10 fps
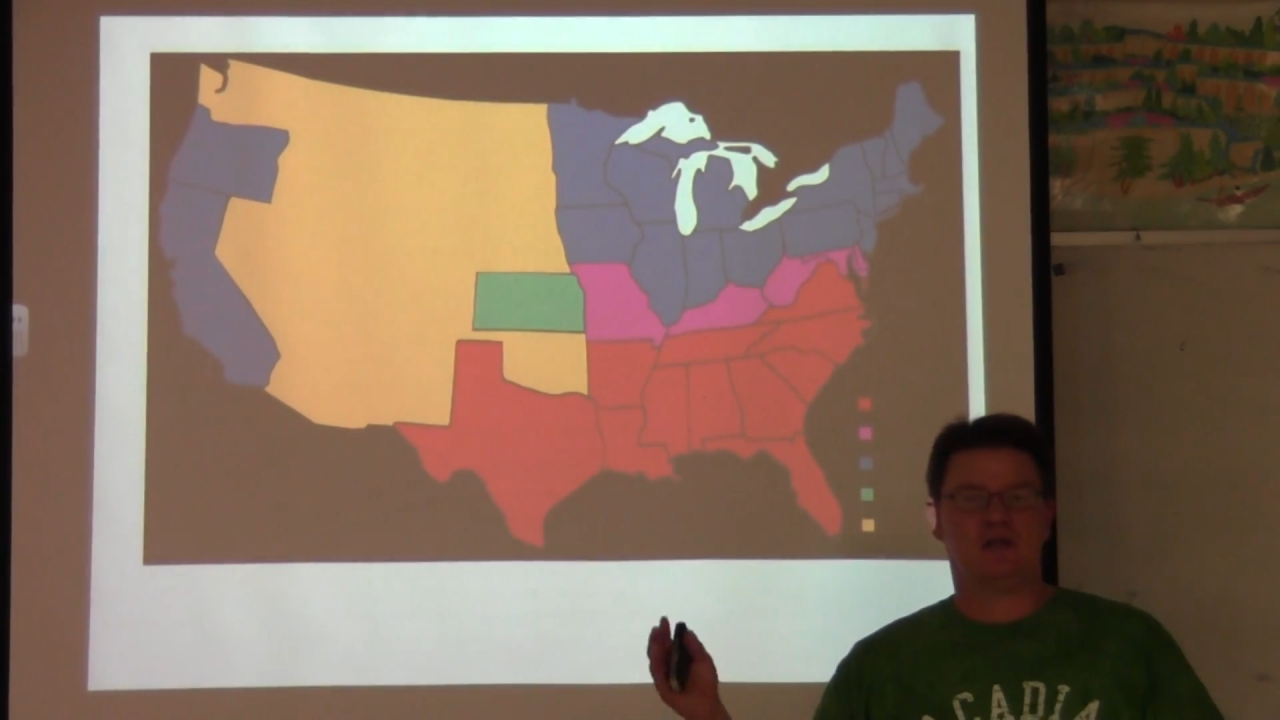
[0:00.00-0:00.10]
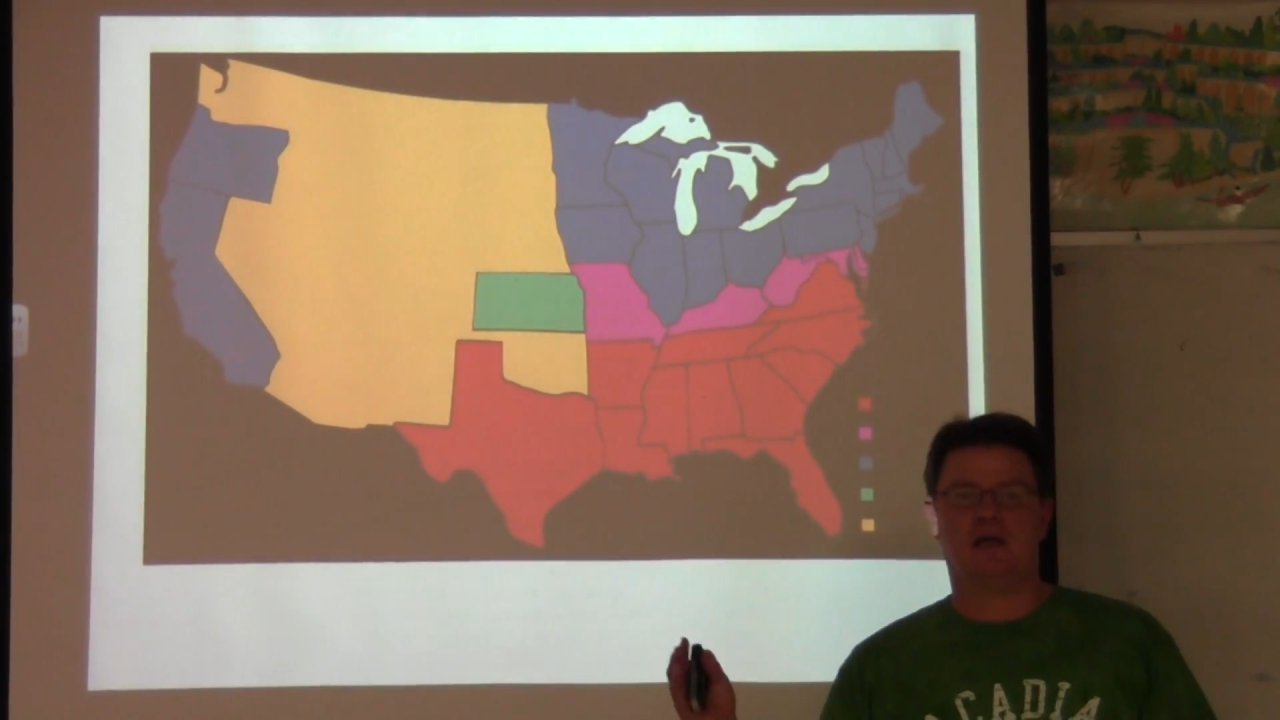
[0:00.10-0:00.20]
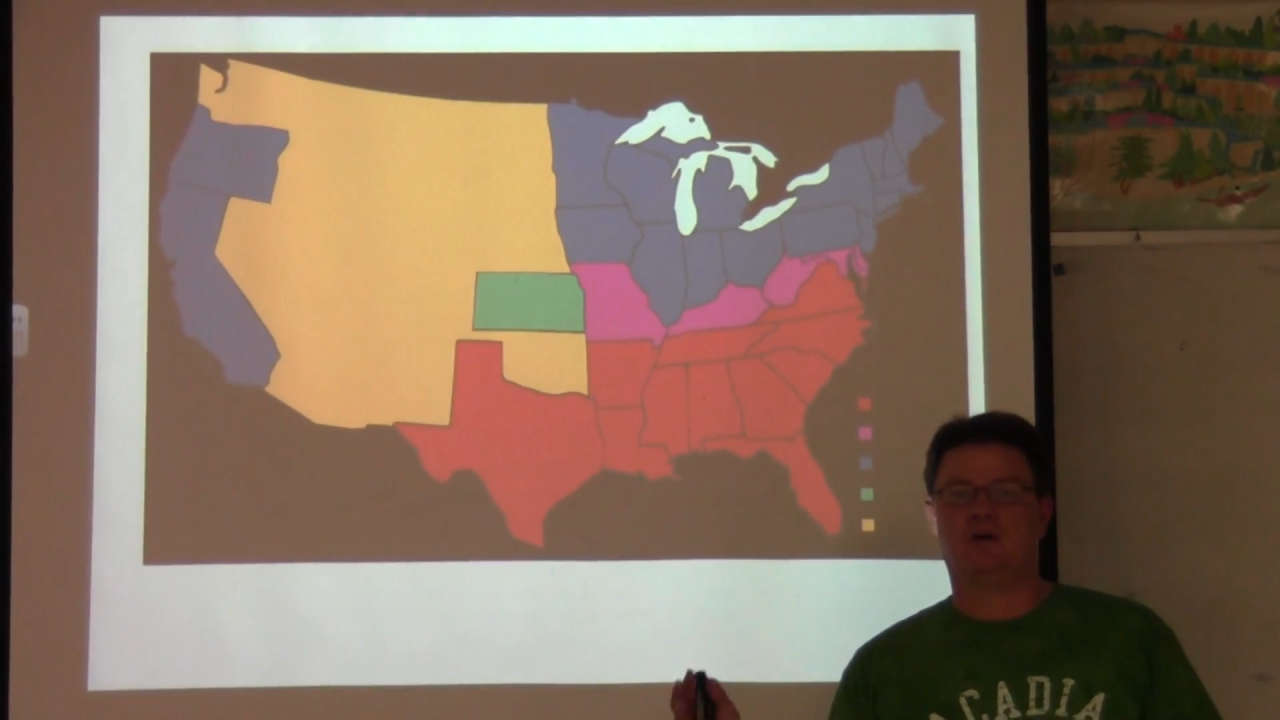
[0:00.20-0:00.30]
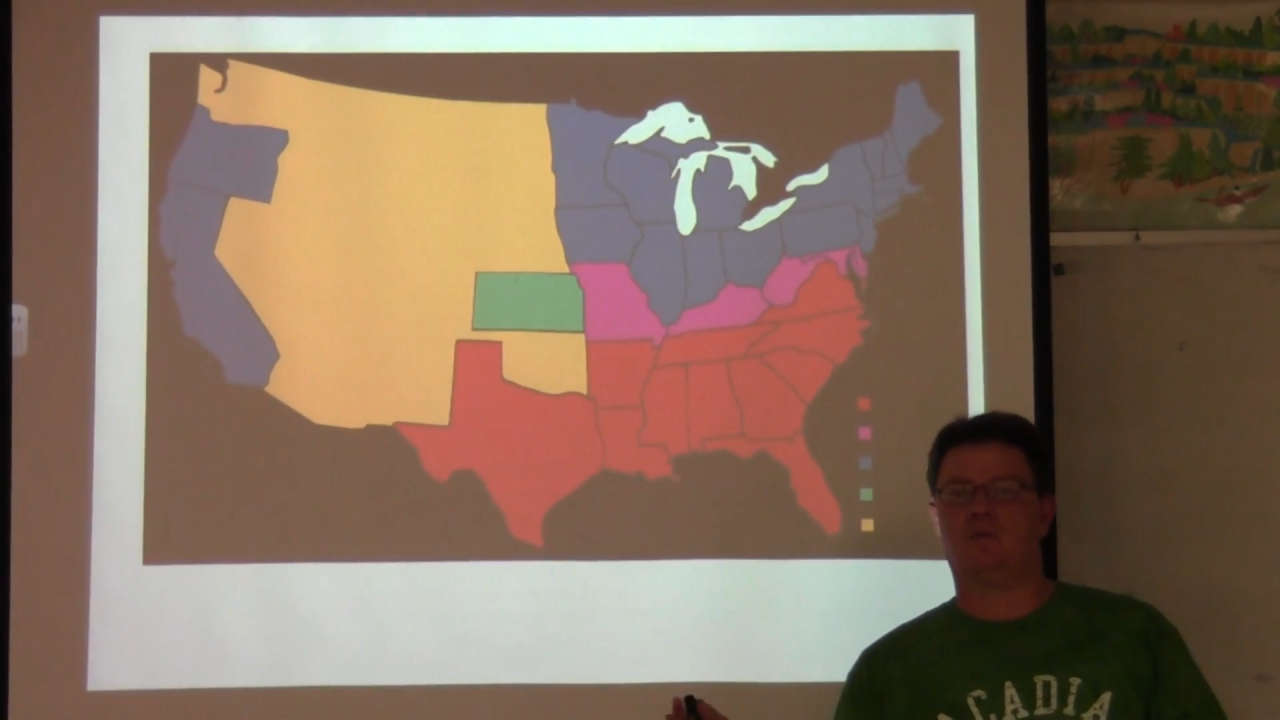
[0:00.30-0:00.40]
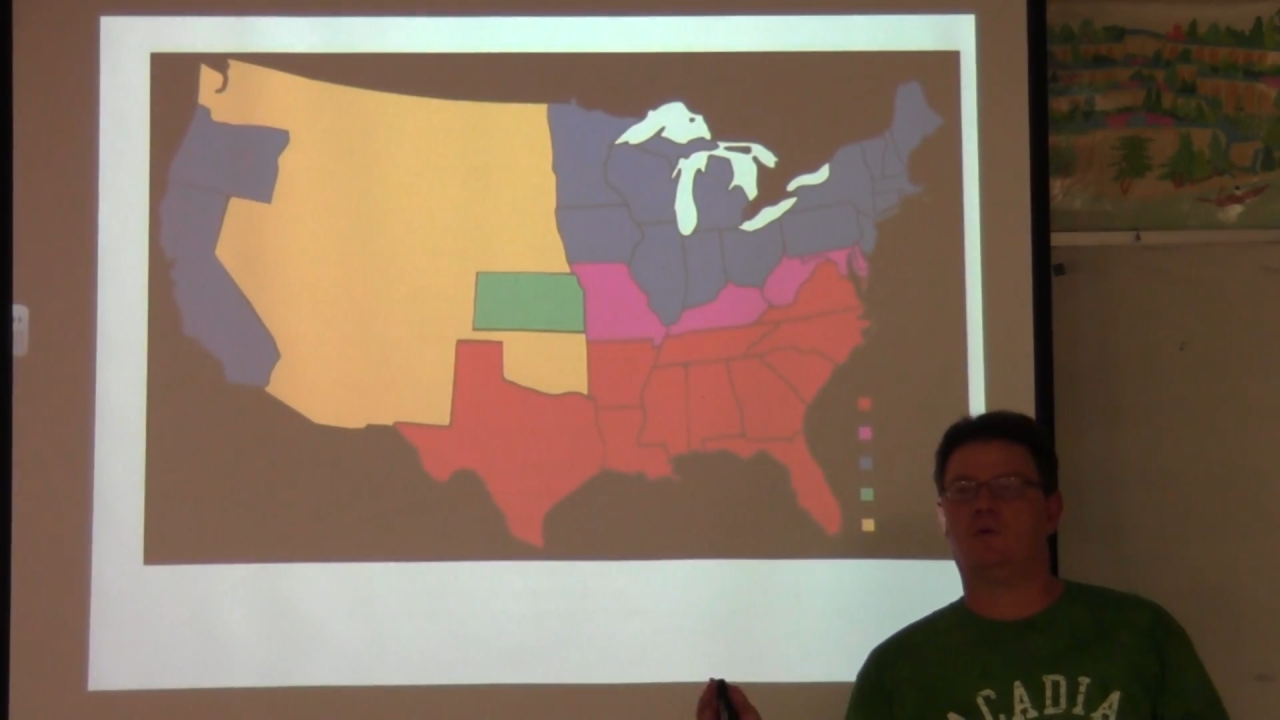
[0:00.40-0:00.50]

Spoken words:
like in